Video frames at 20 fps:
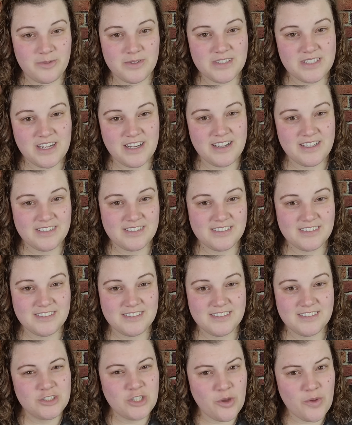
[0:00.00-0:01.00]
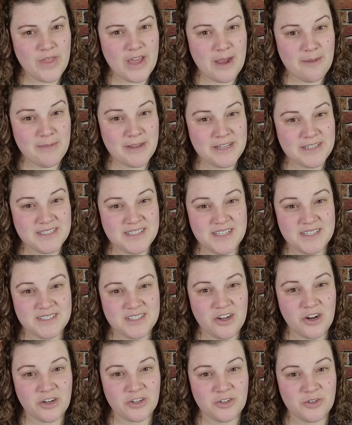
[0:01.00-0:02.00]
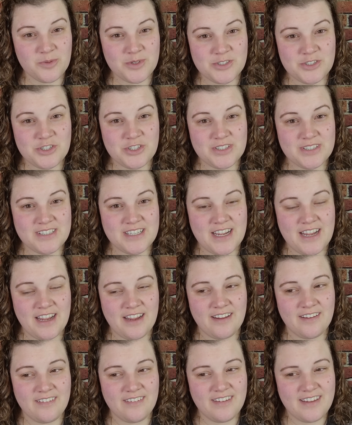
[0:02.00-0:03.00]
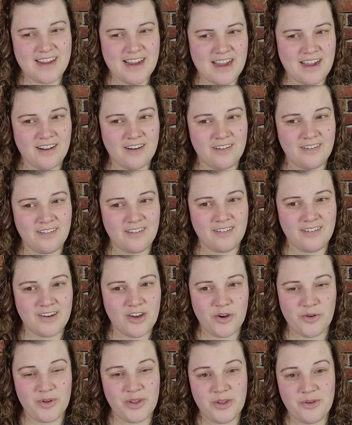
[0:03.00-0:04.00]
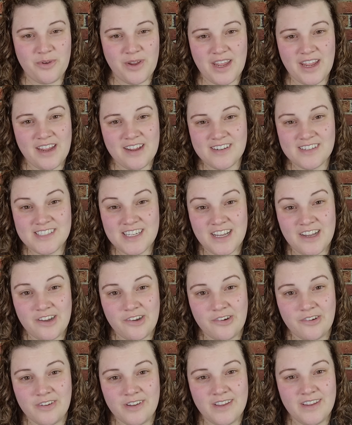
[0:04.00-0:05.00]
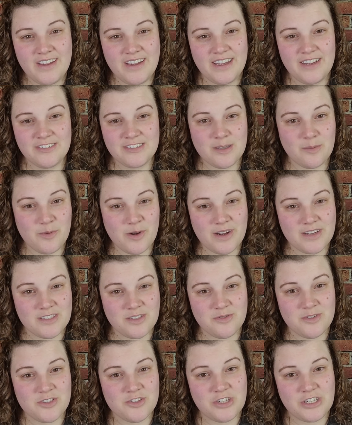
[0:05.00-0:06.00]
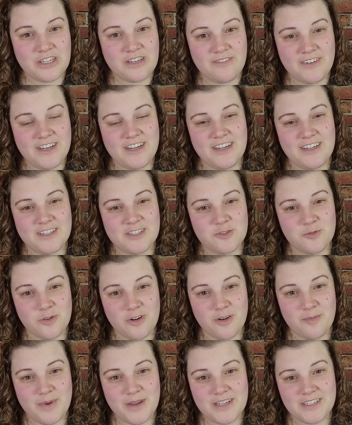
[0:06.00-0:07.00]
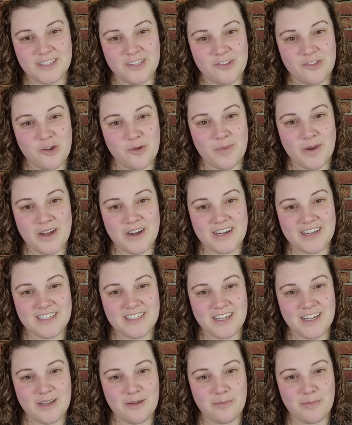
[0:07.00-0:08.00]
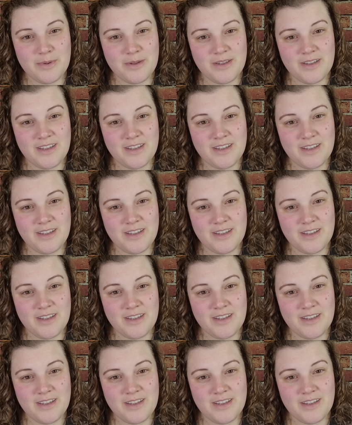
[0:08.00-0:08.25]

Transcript: with Tess. So that means this doctor was just saying, yeah, no, you can't tell if someone has a restrictive eating disorder based on their body type.